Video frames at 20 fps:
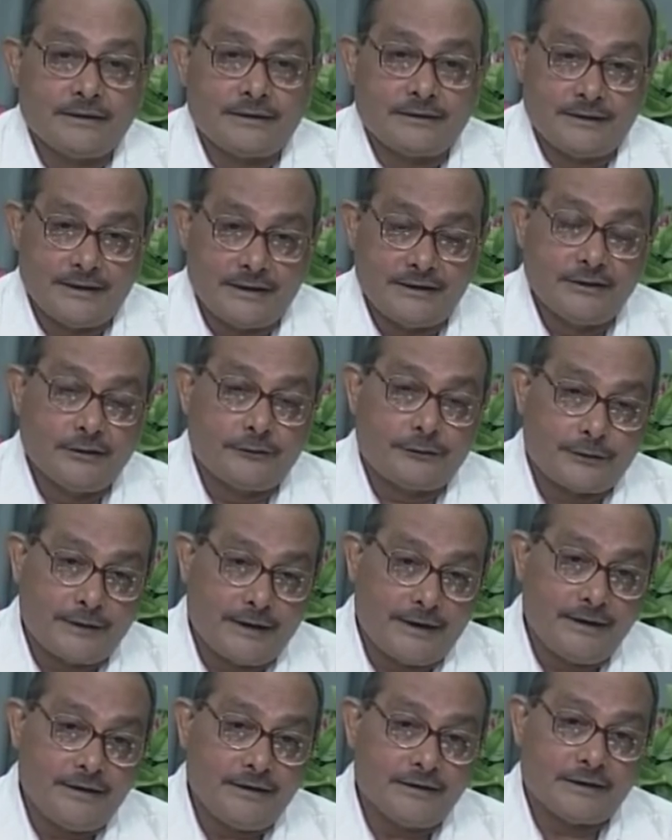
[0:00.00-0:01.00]
then the
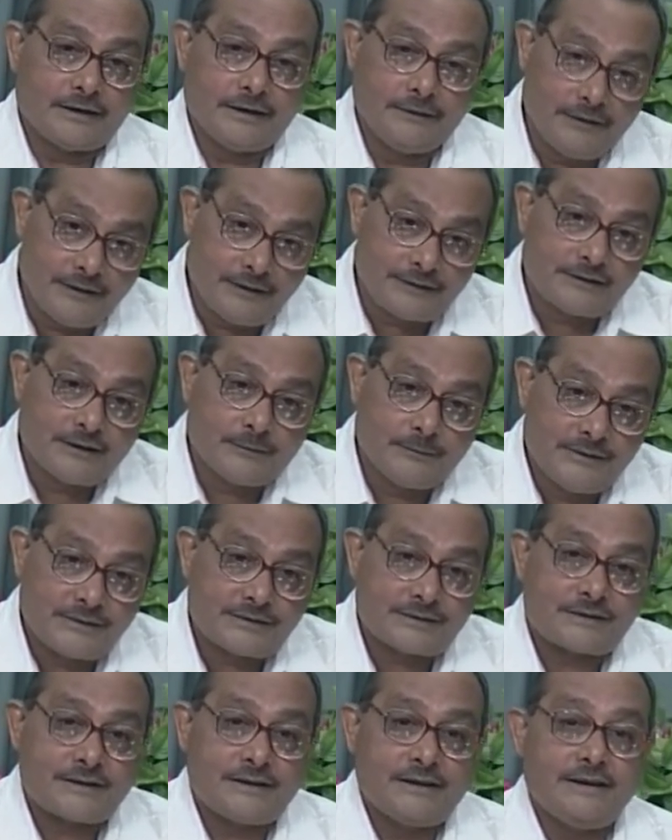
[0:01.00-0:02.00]
friend reveals the
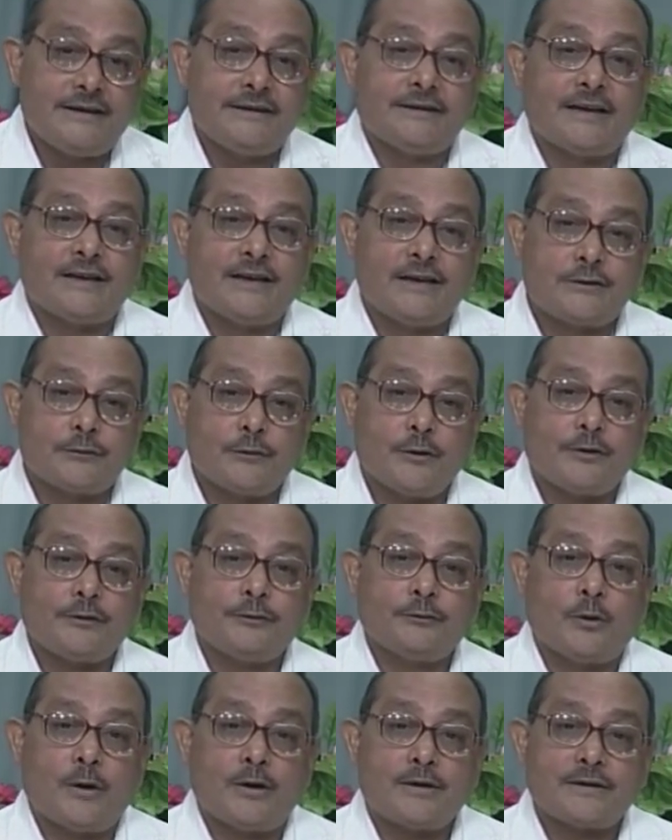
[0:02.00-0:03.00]
mystery that it was
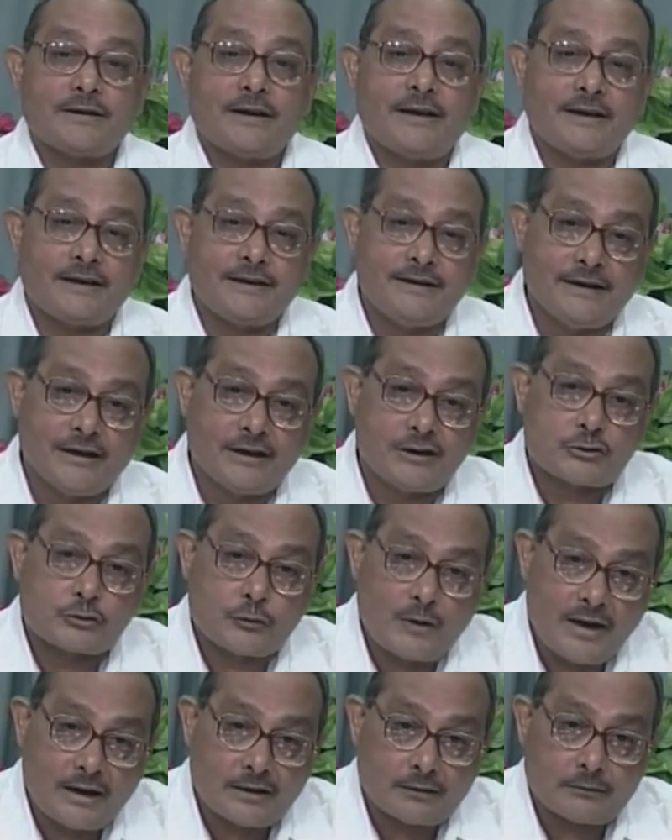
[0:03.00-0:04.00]
not a real
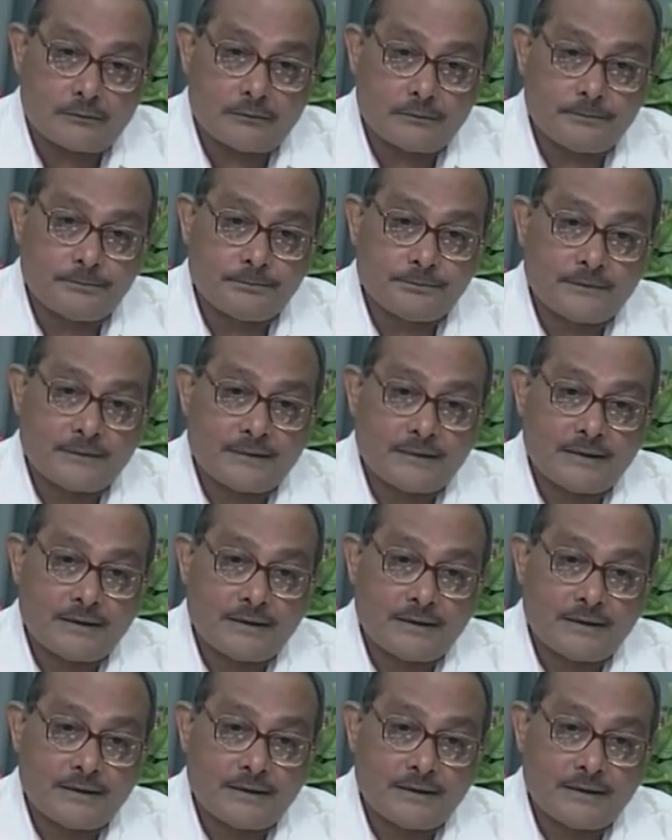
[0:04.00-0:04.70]
jewel it